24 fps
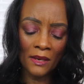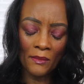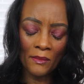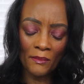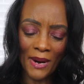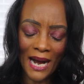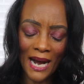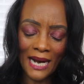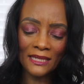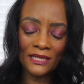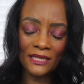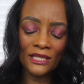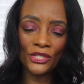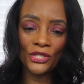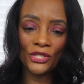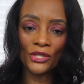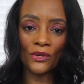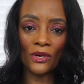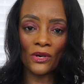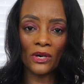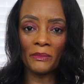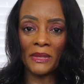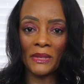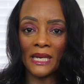
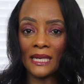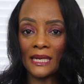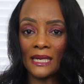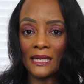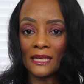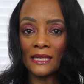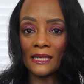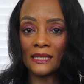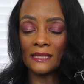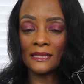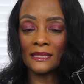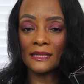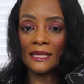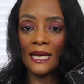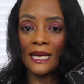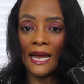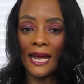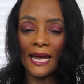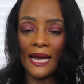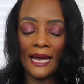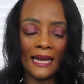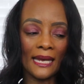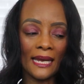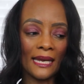BoxyCharm is
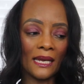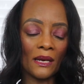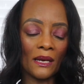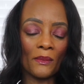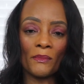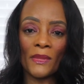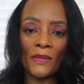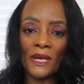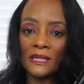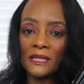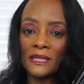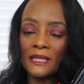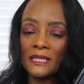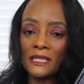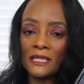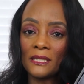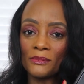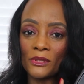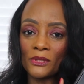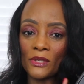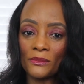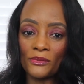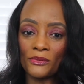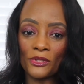a monthly
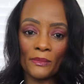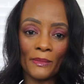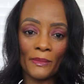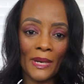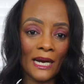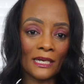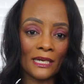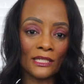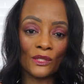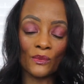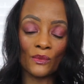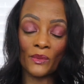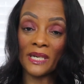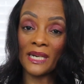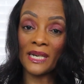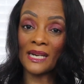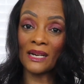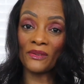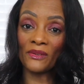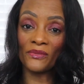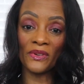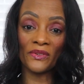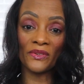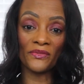subscription box,
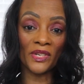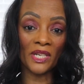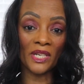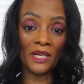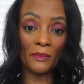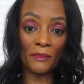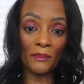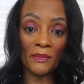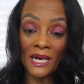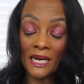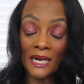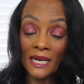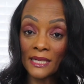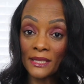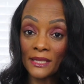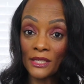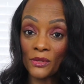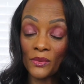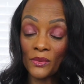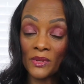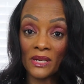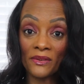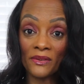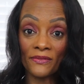$29.50 a month.
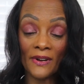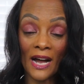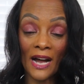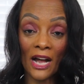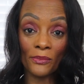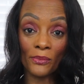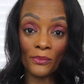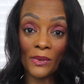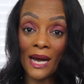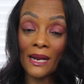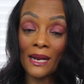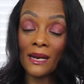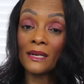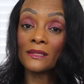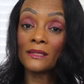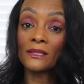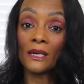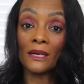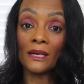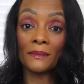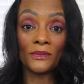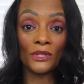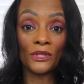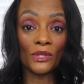You get 5 products
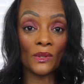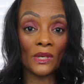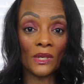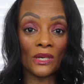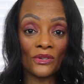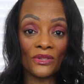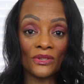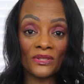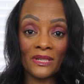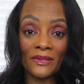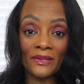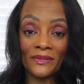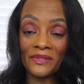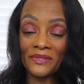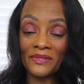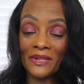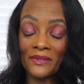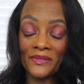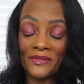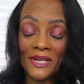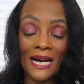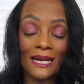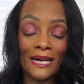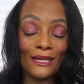of
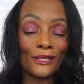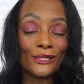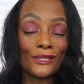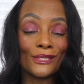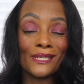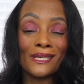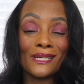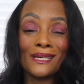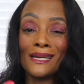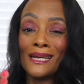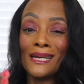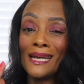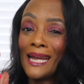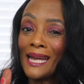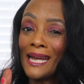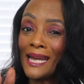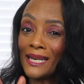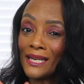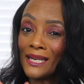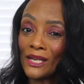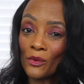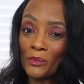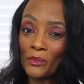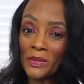$275,
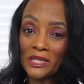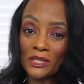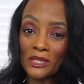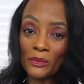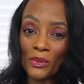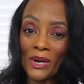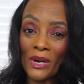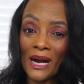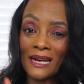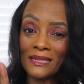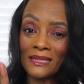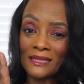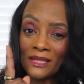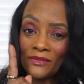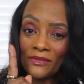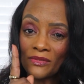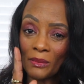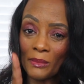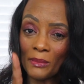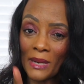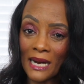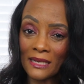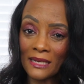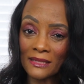and don't be surprised if
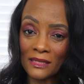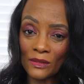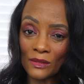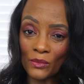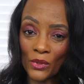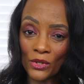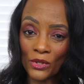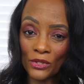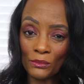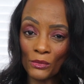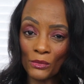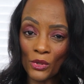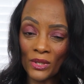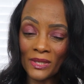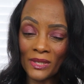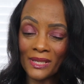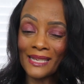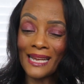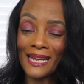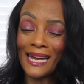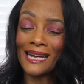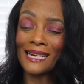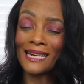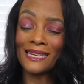the box is worth more
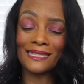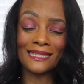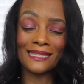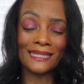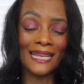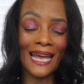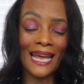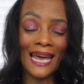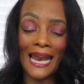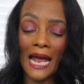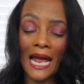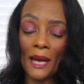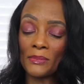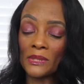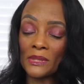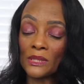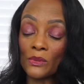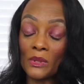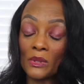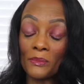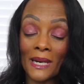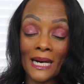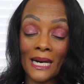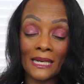than that, because that happens
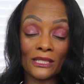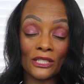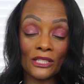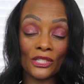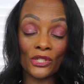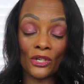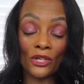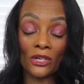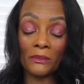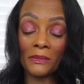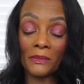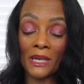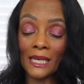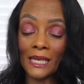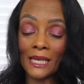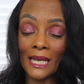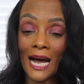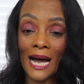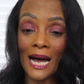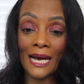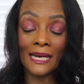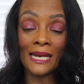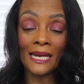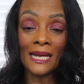with BoxyCharm a
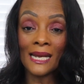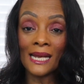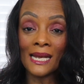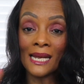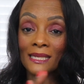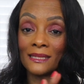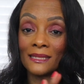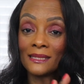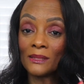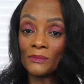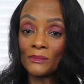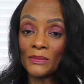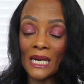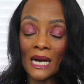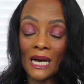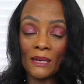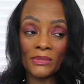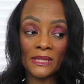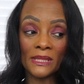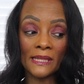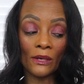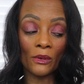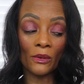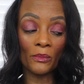lot, and
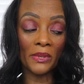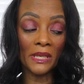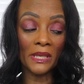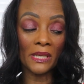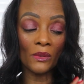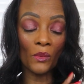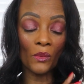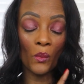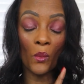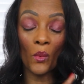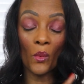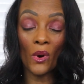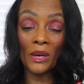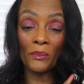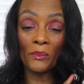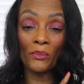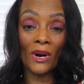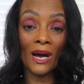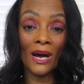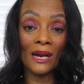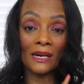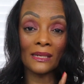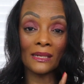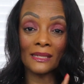sometimes there'll be one
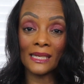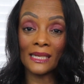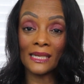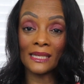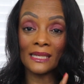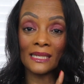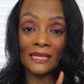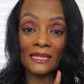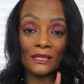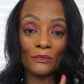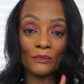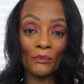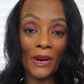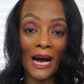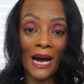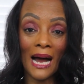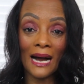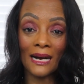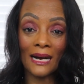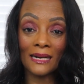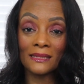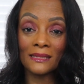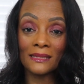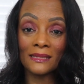product in this
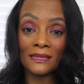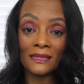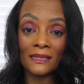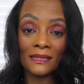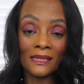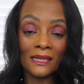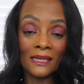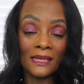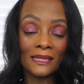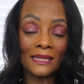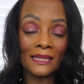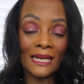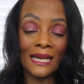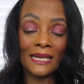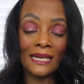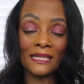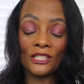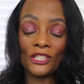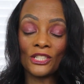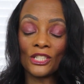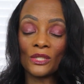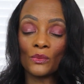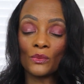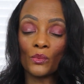box that
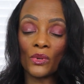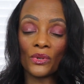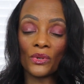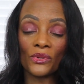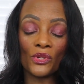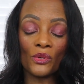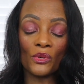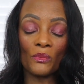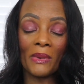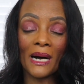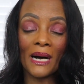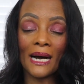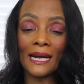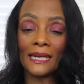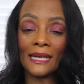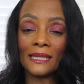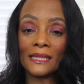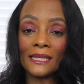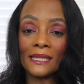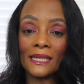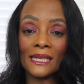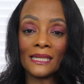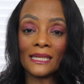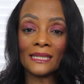is just worth you buying
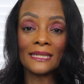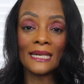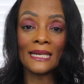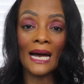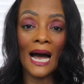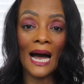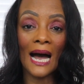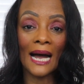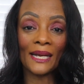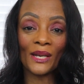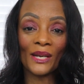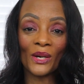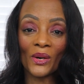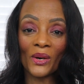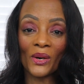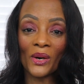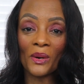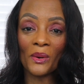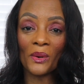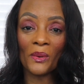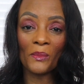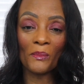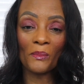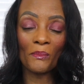the
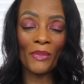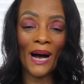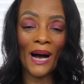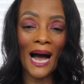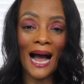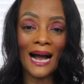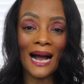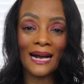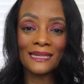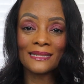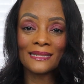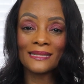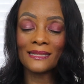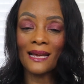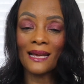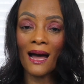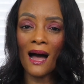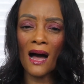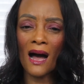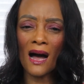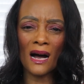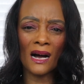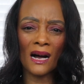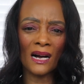entire box.
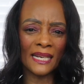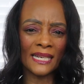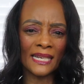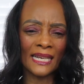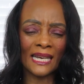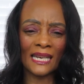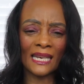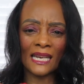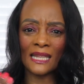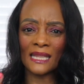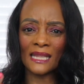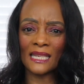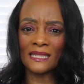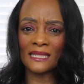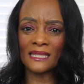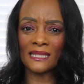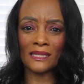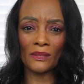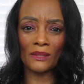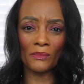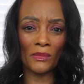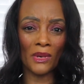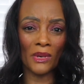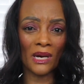Again, this
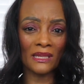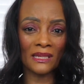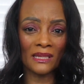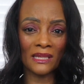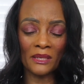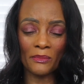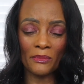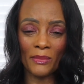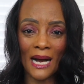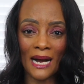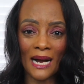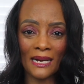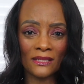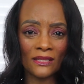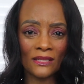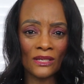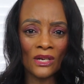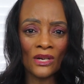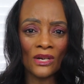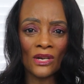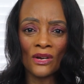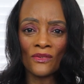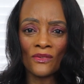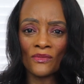is a monthly box.
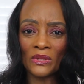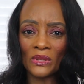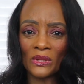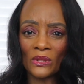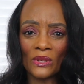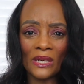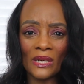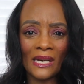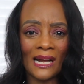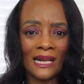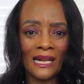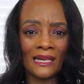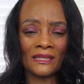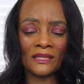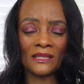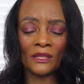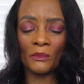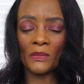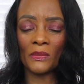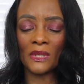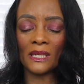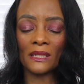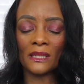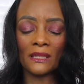For $30 a
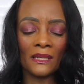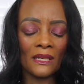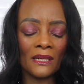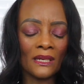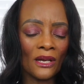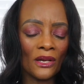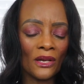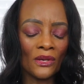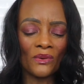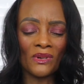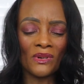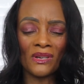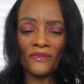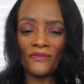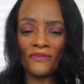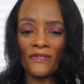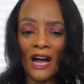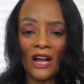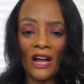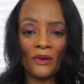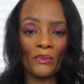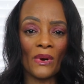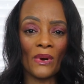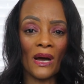month, you get
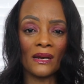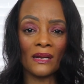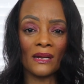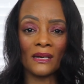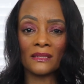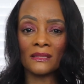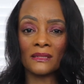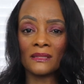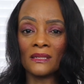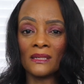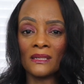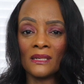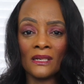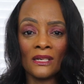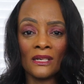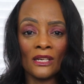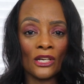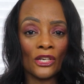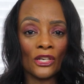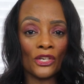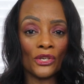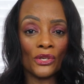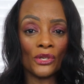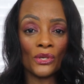5 products,
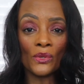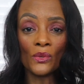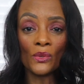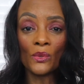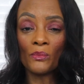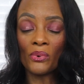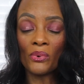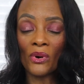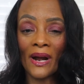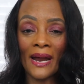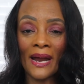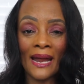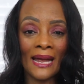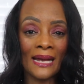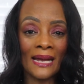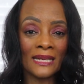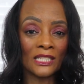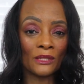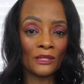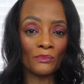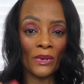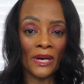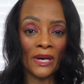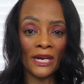new
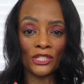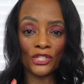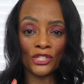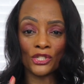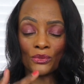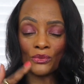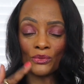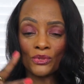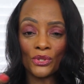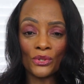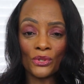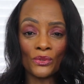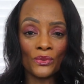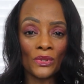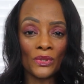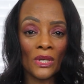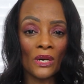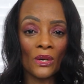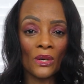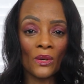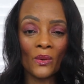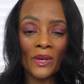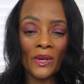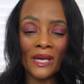brands, brands you do
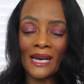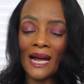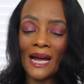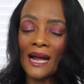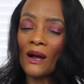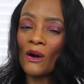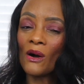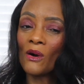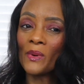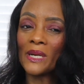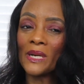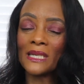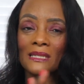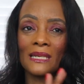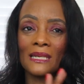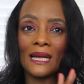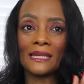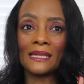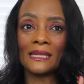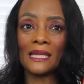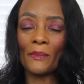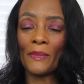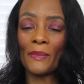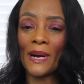know, and I always
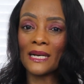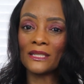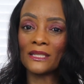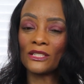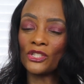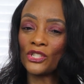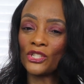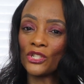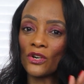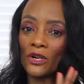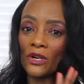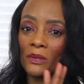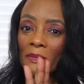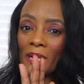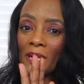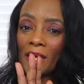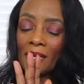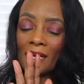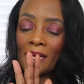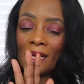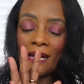like that BoxyCharm.